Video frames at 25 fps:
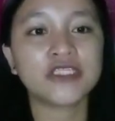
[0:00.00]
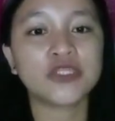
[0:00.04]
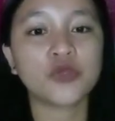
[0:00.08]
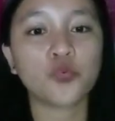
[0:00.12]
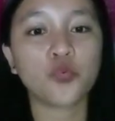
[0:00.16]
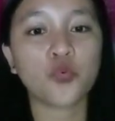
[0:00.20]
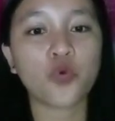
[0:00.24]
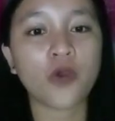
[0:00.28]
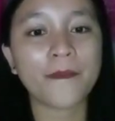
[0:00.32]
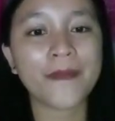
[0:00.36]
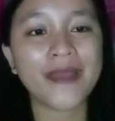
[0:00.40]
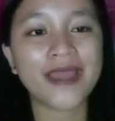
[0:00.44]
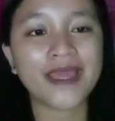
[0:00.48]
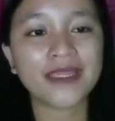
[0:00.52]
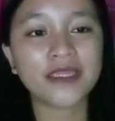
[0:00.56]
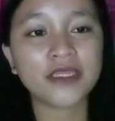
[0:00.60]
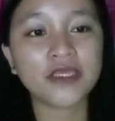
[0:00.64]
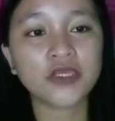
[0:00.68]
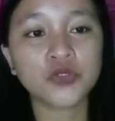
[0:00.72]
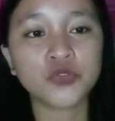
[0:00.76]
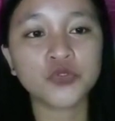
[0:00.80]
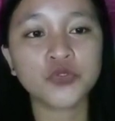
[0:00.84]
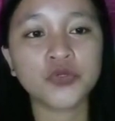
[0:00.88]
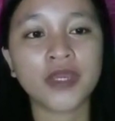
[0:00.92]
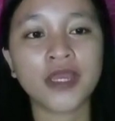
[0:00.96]
The
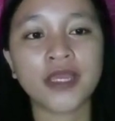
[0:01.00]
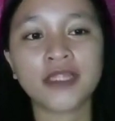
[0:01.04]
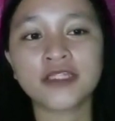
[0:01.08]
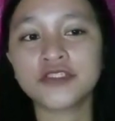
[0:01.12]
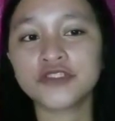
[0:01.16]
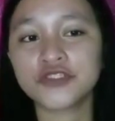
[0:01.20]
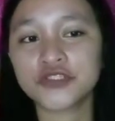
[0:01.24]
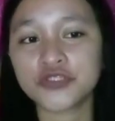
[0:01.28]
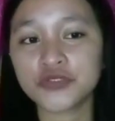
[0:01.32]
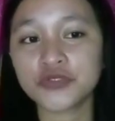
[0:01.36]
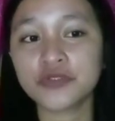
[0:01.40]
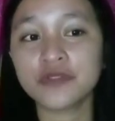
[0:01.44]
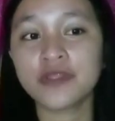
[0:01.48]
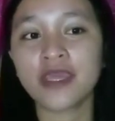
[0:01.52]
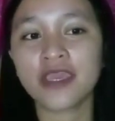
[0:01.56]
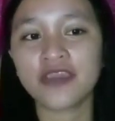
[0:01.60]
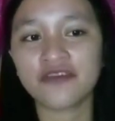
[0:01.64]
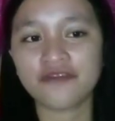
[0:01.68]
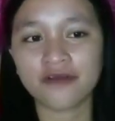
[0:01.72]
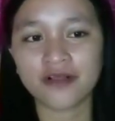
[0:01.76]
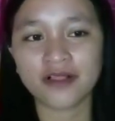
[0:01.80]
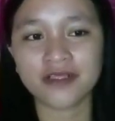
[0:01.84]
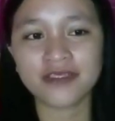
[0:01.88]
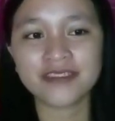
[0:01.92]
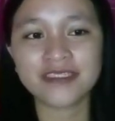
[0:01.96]
Woman Who Had Two
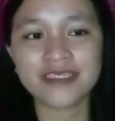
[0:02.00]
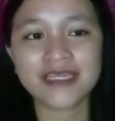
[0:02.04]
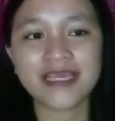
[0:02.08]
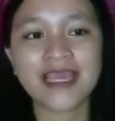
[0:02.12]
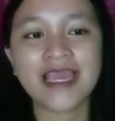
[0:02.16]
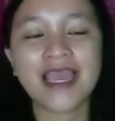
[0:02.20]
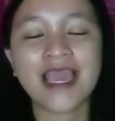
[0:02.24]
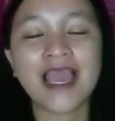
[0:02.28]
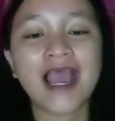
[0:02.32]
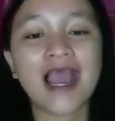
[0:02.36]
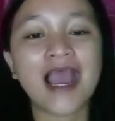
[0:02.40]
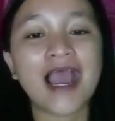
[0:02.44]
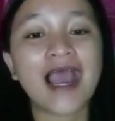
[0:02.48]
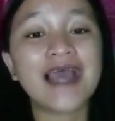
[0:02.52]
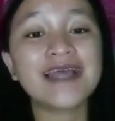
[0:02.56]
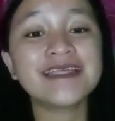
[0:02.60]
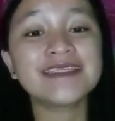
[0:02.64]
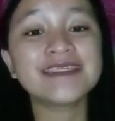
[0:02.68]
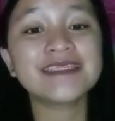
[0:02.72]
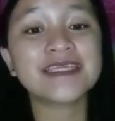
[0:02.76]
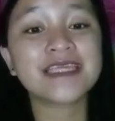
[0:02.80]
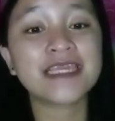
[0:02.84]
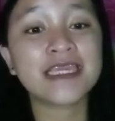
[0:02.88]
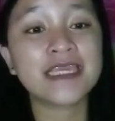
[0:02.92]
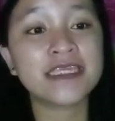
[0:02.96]
Navels,
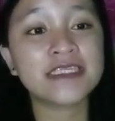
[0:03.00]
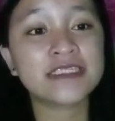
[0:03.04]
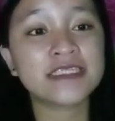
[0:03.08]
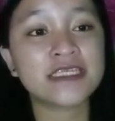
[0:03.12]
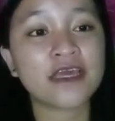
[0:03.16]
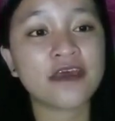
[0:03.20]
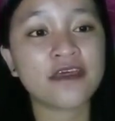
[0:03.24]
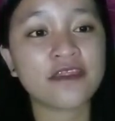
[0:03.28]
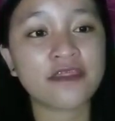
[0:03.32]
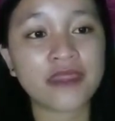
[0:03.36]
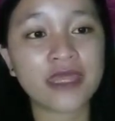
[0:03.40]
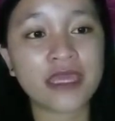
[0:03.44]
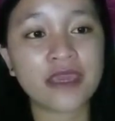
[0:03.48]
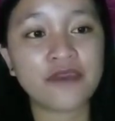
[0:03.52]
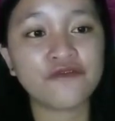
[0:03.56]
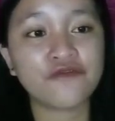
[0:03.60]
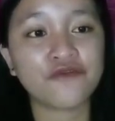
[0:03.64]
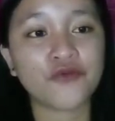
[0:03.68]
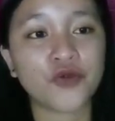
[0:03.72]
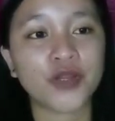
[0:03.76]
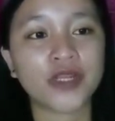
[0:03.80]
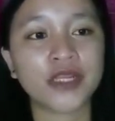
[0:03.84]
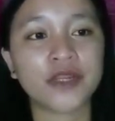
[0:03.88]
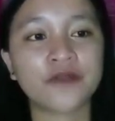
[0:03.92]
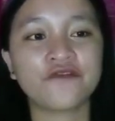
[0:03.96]
as his
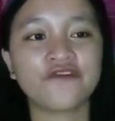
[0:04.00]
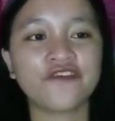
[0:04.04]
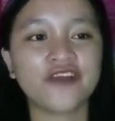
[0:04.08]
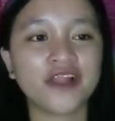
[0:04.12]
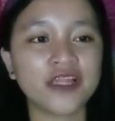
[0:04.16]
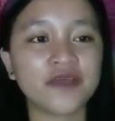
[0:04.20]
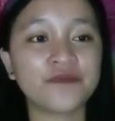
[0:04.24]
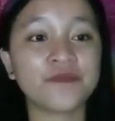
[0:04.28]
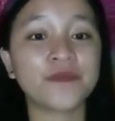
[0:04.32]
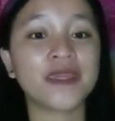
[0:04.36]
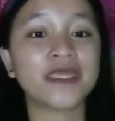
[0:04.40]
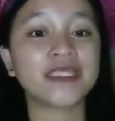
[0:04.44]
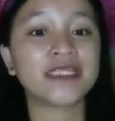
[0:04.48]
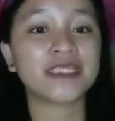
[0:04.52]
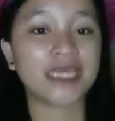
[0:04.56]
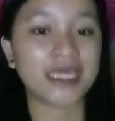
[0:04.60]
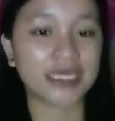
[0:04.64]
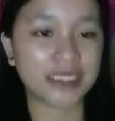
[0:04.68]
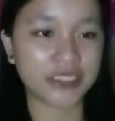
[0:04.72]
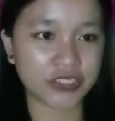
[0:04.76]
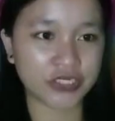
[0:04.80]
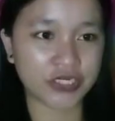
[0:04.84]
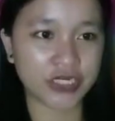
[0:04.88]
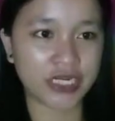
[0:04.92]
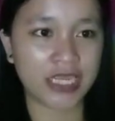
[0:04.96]
theme for the Philippine
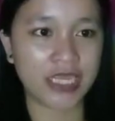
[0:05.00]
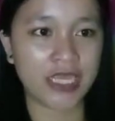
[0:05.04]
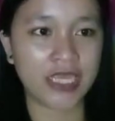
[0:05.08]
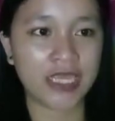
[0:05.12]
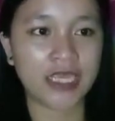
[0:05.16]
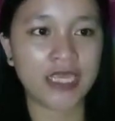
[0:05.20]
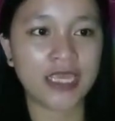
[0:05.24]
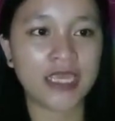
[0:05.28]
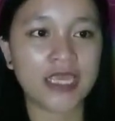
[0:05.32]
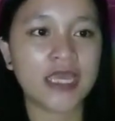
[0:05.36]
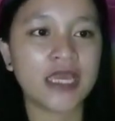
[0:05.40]
entry.